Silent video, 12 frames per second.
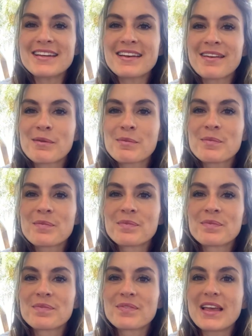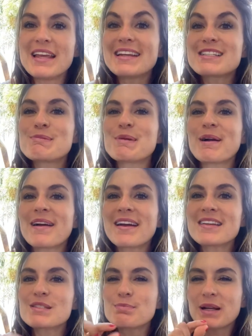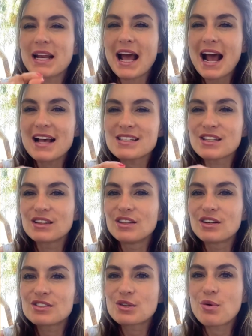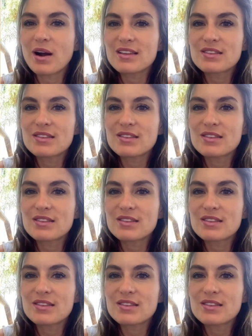and experienced, but it hasn't looked quite the same,